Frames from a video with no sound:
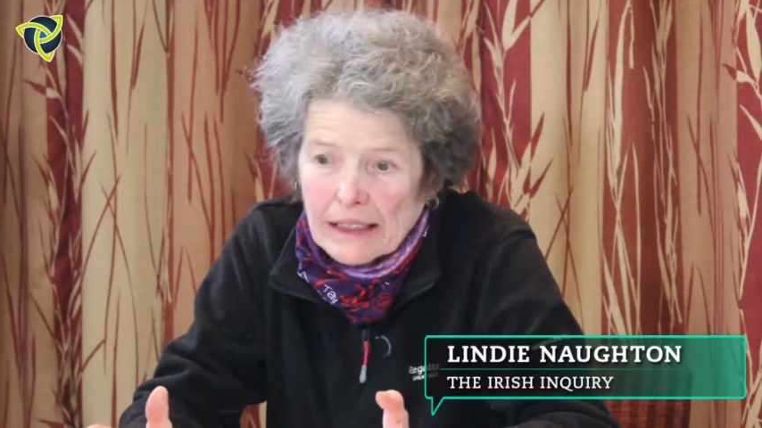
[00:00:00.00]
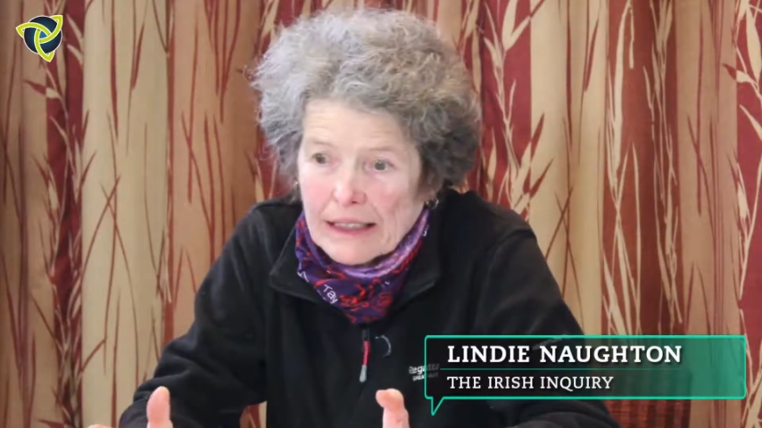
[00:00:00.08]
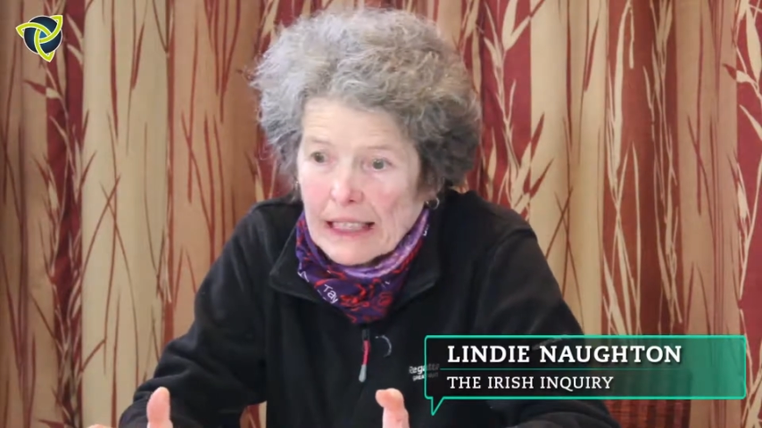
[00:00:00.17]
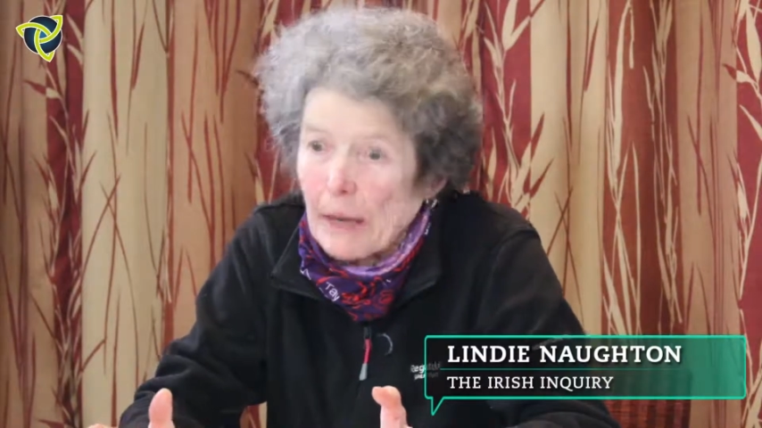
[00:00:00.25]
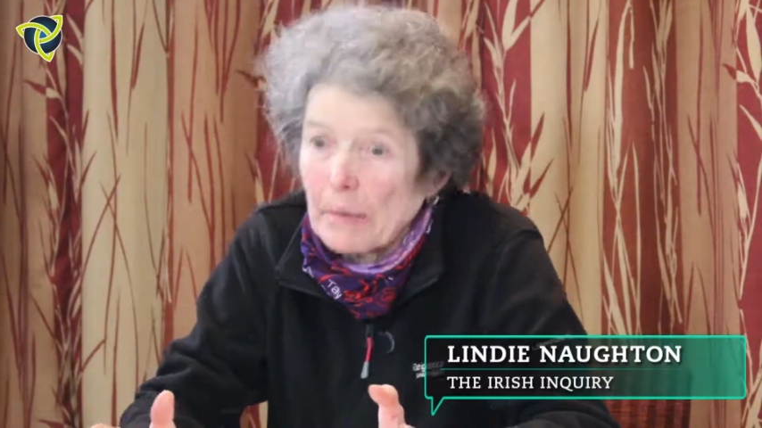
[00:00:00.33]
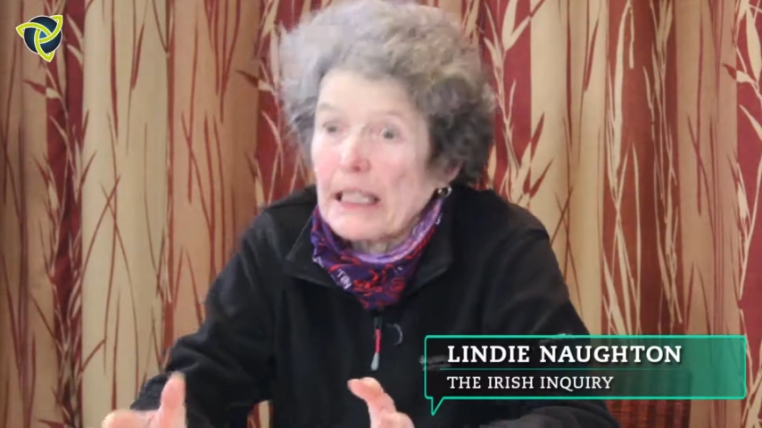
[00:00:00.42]

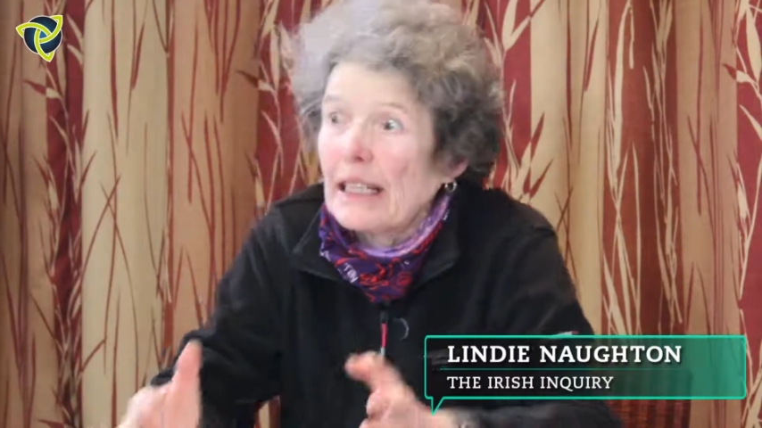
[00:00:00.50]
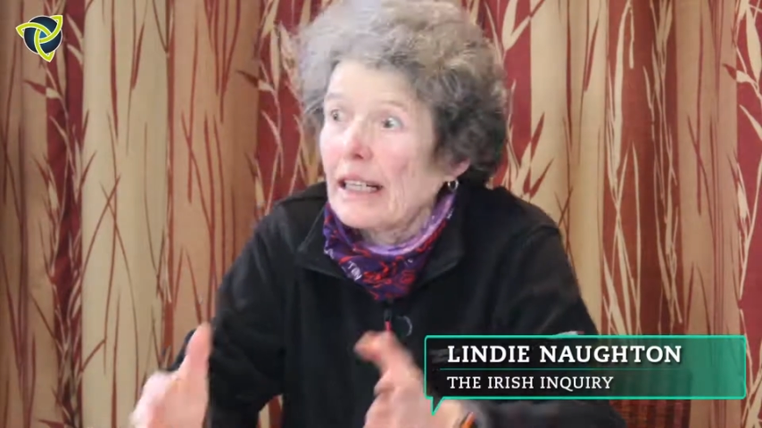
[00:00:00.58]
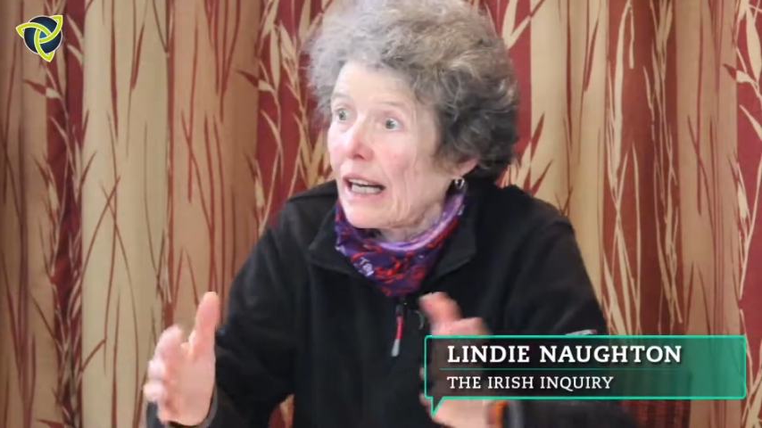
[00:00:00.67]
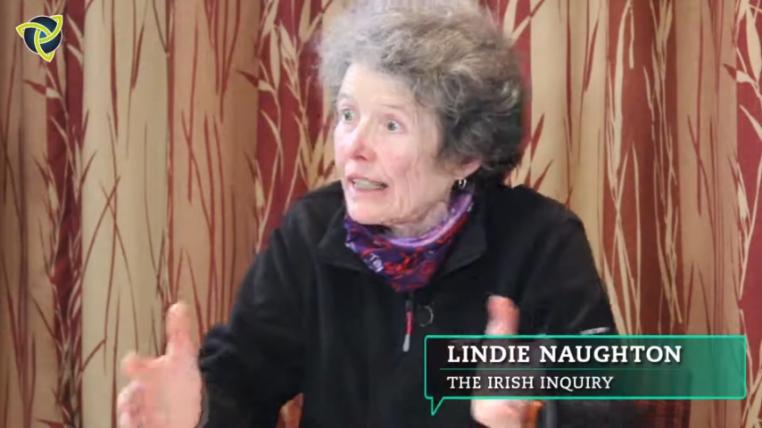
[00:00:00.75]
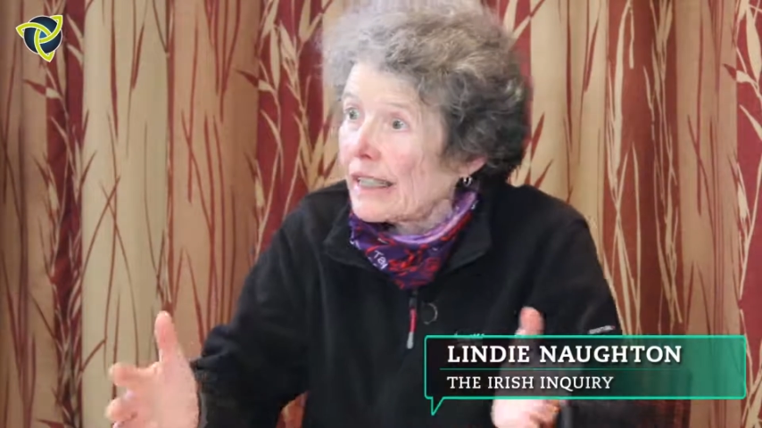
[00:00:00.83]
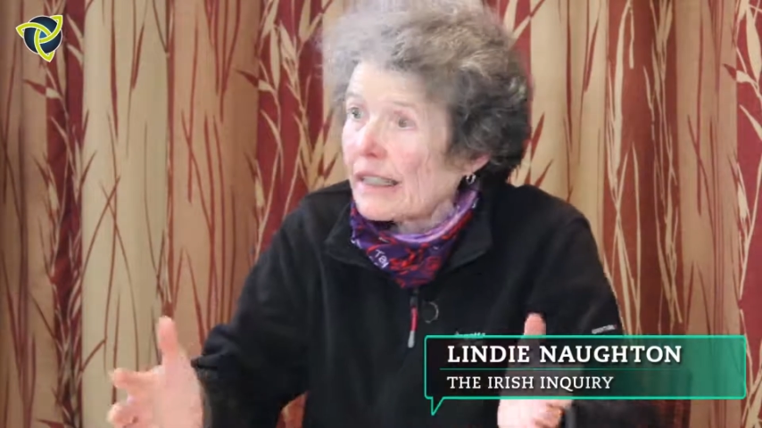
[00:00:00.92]
happy,
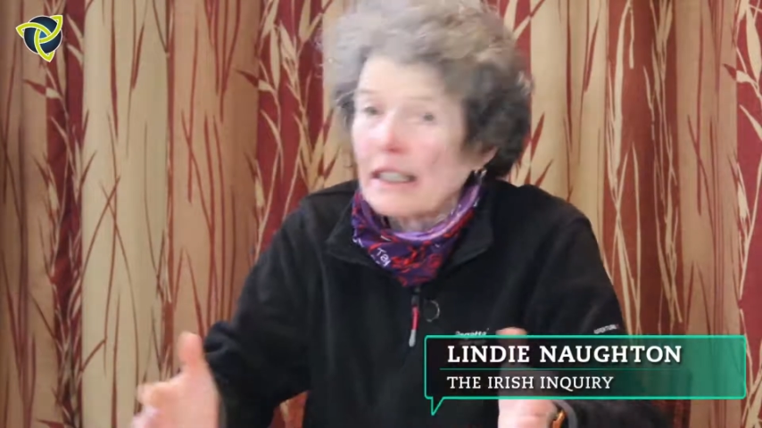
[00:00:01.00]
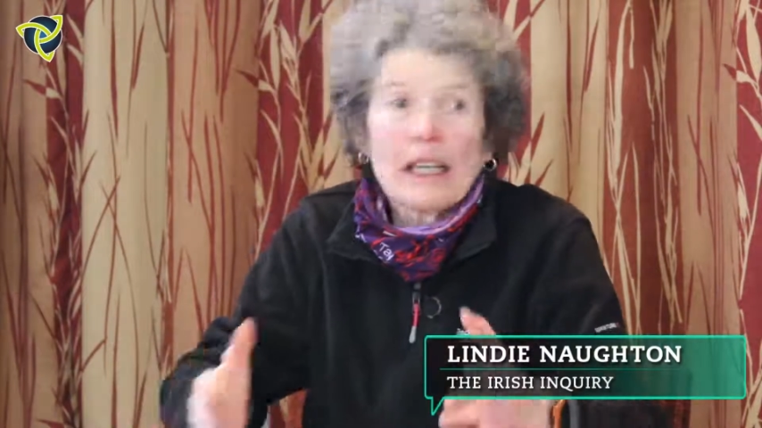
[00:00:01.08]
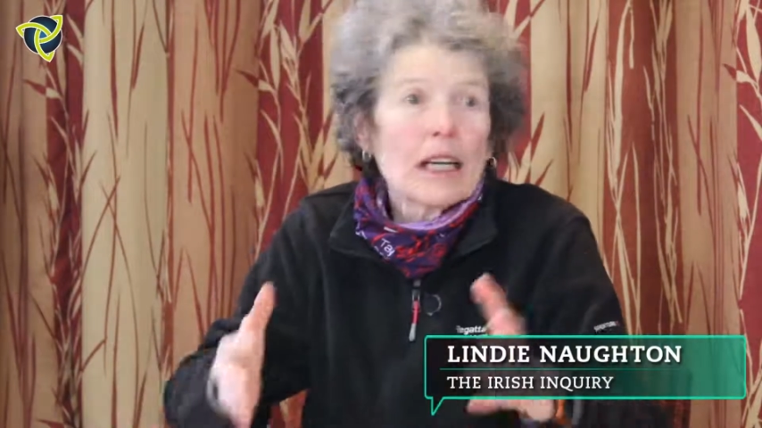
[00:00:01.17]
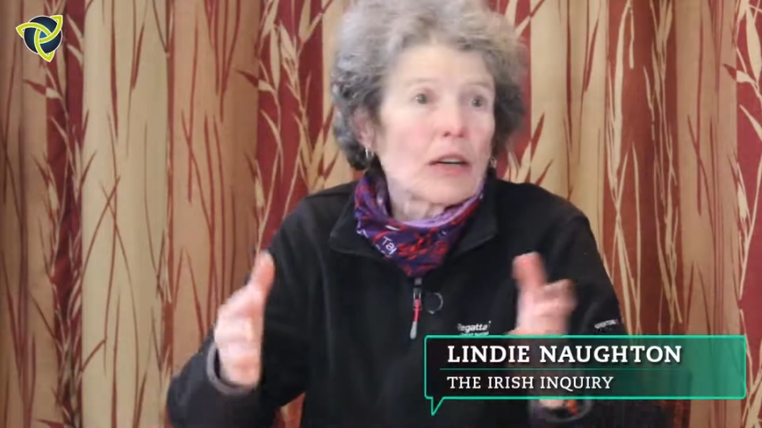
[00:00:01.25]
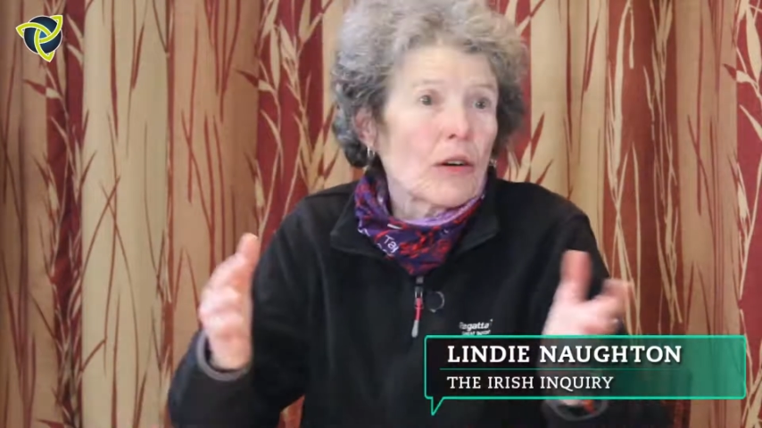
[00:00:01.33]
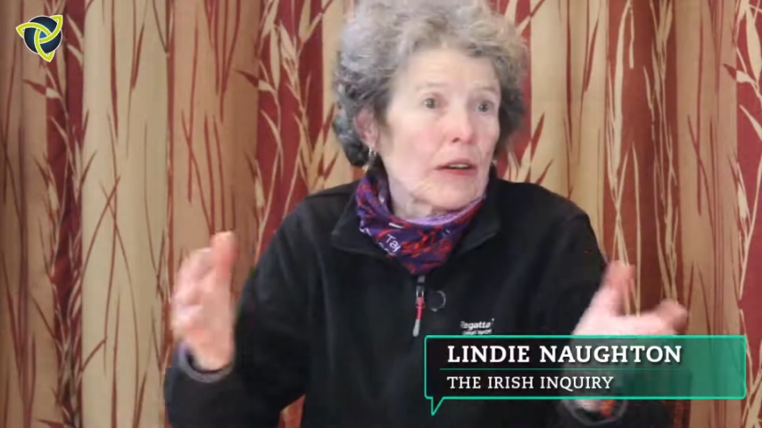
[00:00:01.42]
like
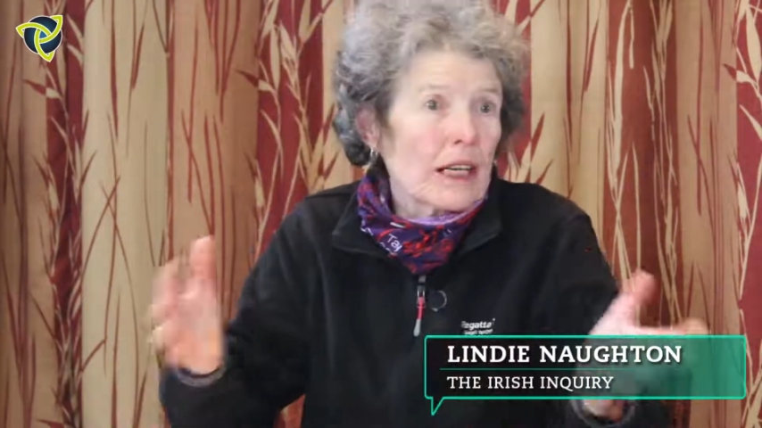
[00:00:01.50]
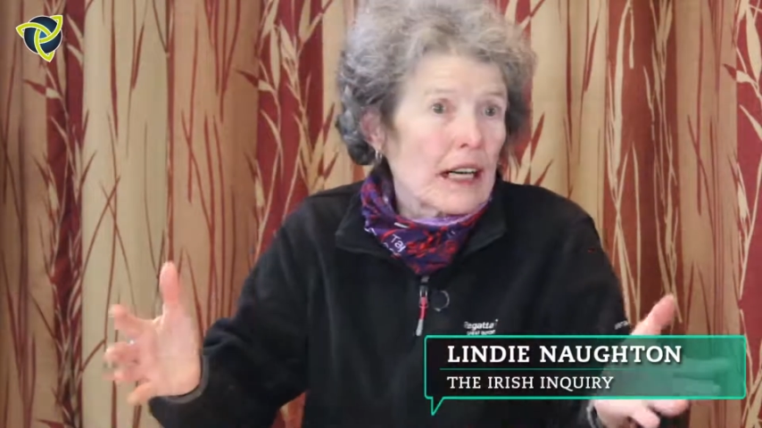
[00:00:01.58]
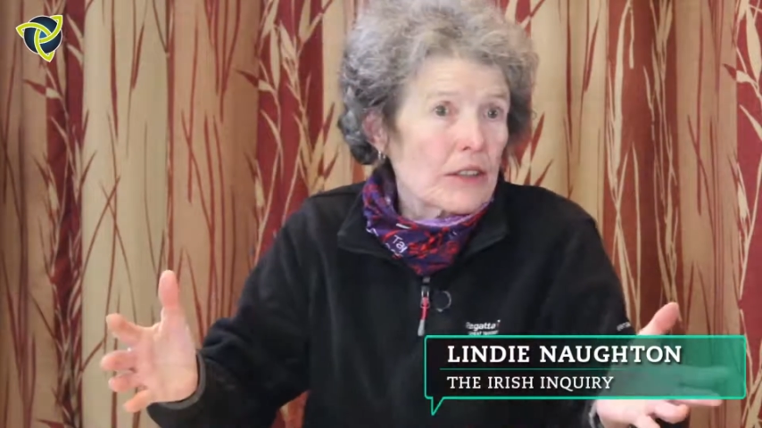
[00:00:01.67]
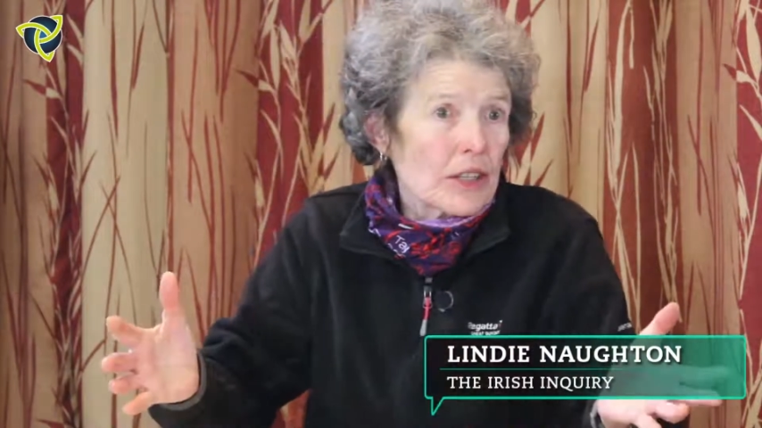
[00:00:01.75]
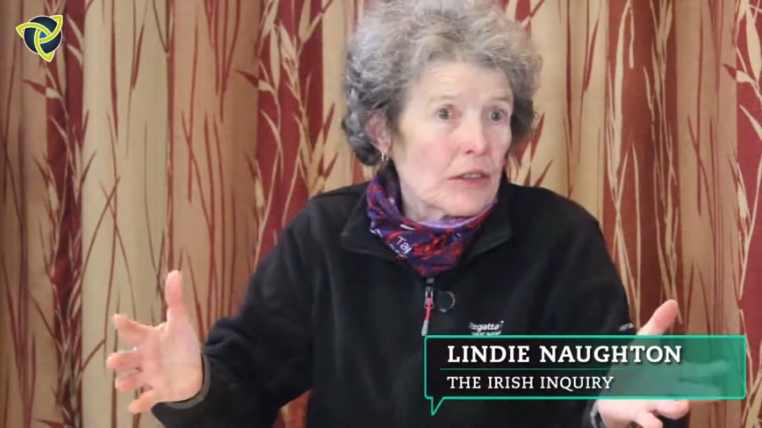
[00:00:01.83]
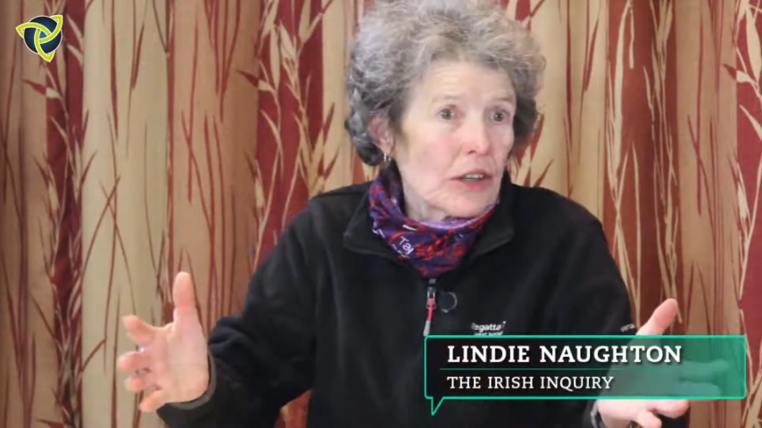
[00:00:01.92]
going out
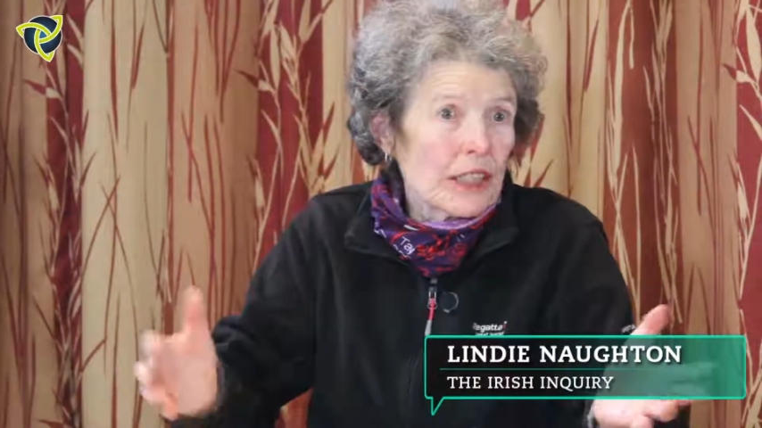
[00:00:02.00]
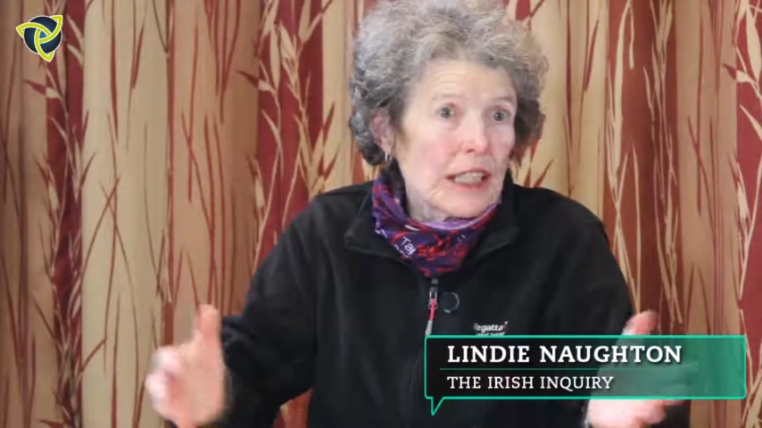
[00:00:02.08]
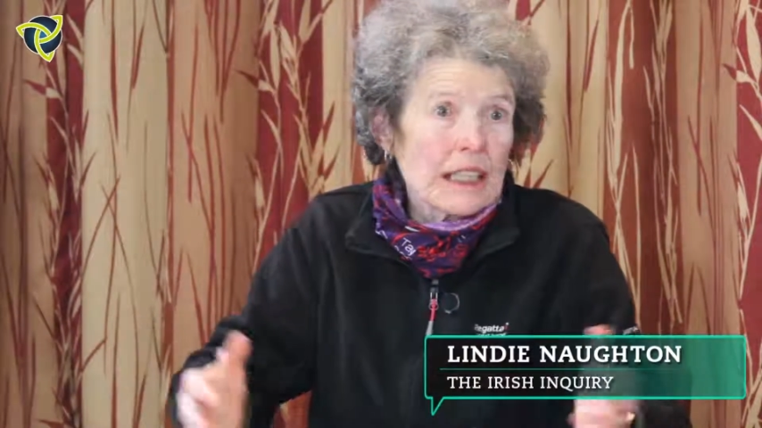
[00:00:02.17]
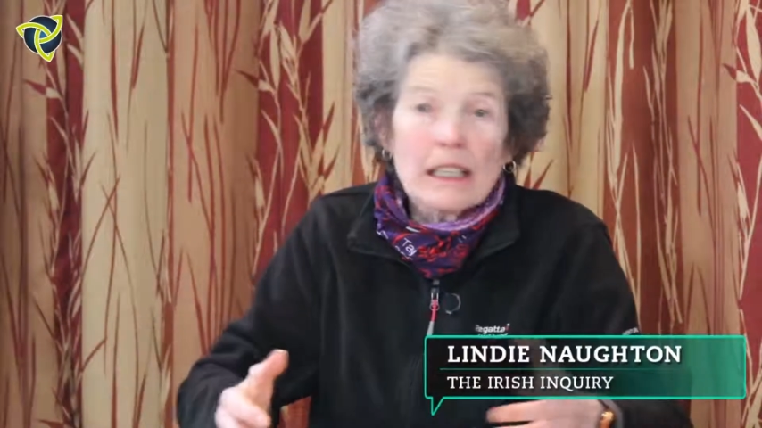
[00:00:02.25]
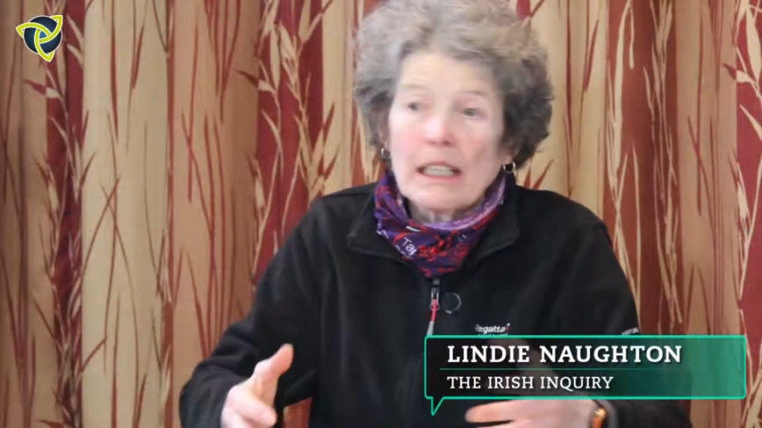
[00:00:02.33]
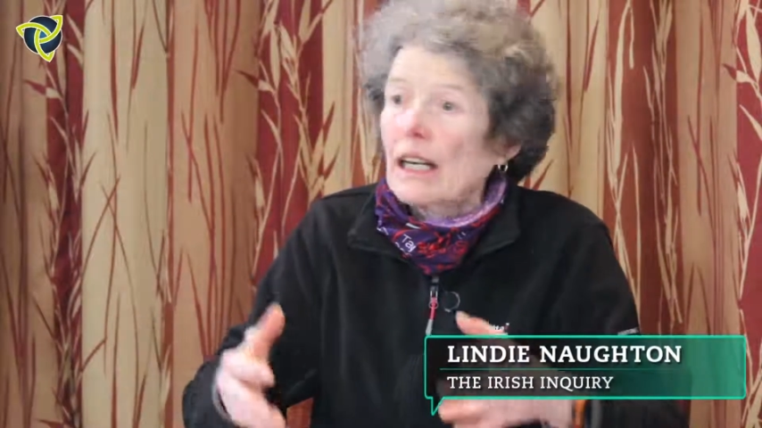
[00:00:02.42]
and running,